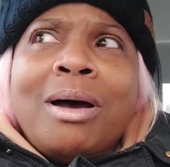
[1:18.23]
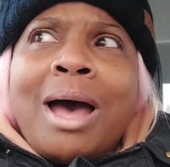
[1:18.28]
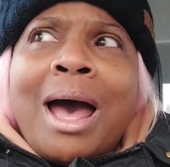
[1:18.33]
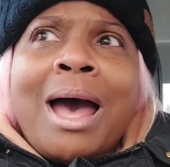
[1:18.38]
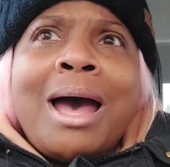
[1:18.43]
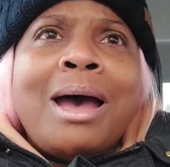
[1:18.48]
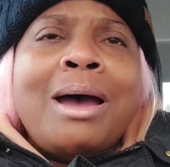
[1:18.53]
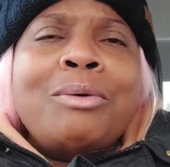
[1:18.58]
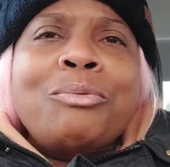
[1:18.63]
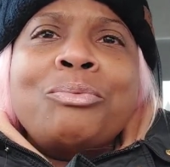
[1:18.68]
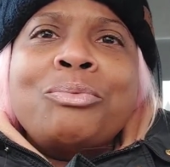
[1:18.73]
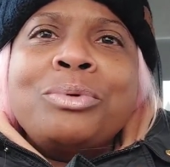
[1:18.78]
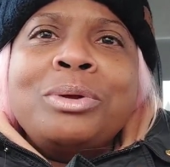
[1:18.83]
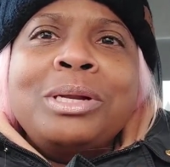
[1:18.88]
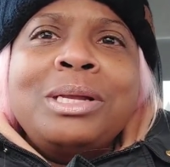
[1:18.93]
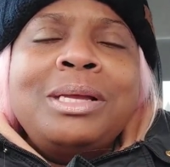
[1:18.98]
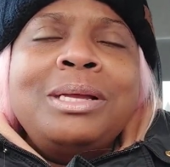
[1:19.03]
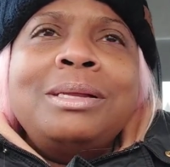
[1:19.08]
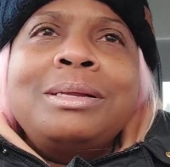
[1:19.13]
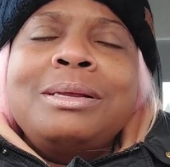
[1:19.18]
I
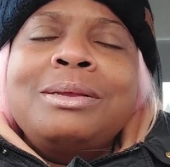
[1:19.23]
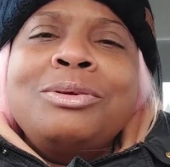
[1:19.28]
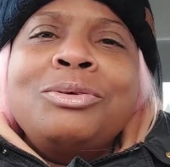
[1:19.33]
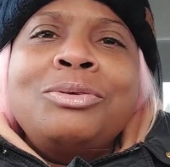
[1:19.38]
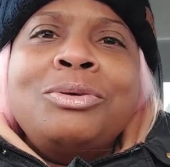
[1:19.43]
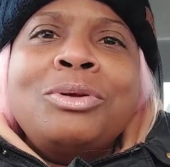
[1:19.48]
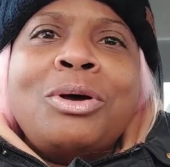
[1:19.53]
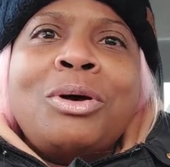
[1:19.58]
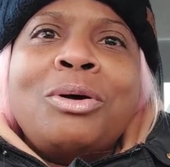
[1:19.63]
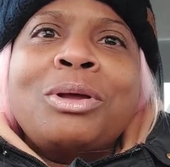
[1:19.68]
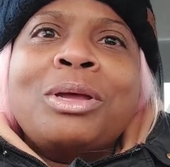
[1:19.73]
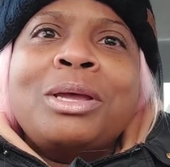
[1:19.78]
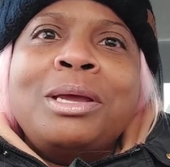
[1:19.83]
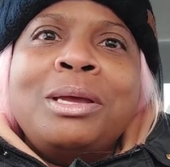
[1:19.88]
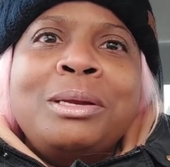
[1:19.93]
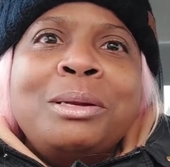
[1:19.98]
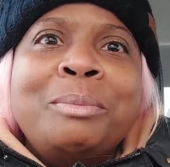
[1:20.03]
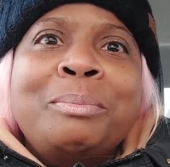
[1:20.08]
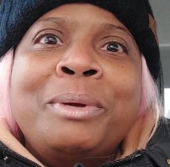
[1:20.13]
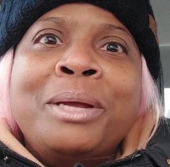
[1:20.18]
really, you know,
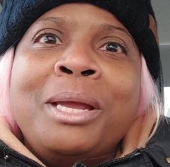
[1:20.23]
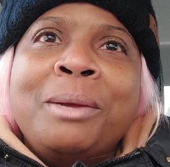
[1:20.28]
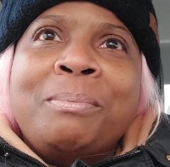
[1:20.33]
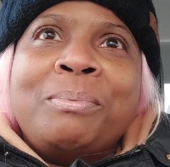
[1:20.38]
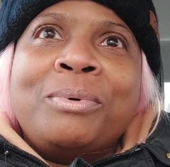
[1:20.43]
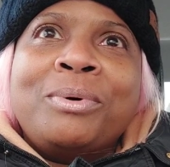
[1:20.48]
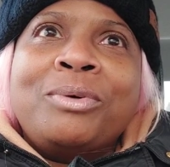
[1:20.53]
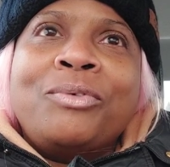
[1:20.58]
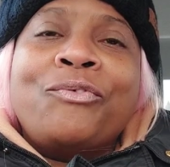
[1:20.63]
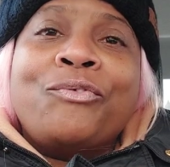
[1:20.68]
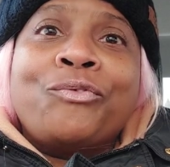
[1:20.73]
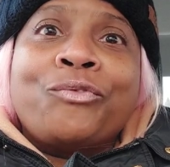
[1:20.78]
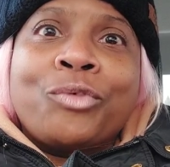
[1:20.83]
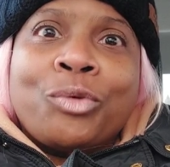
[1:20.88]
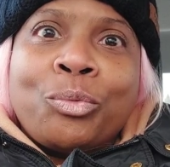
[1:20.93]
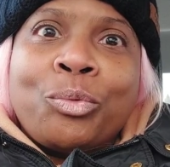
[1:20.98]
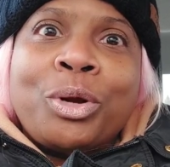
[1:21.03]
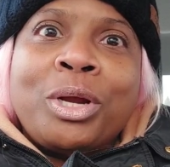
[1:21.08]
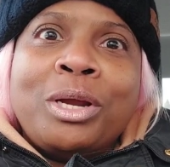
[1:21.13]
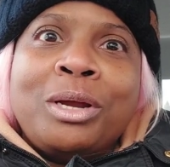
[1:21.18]
kingdom people,
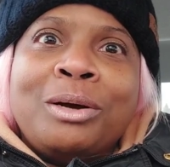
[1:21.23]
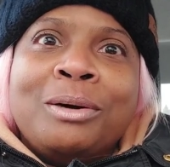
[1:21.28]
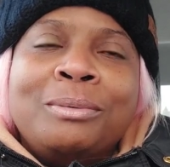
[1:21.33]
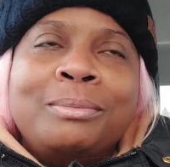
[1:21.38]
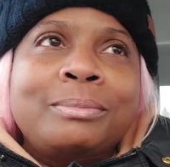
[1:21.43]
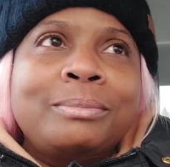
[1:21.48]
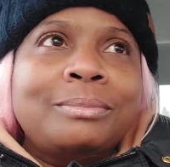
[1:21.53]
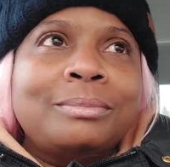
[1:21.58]
for real.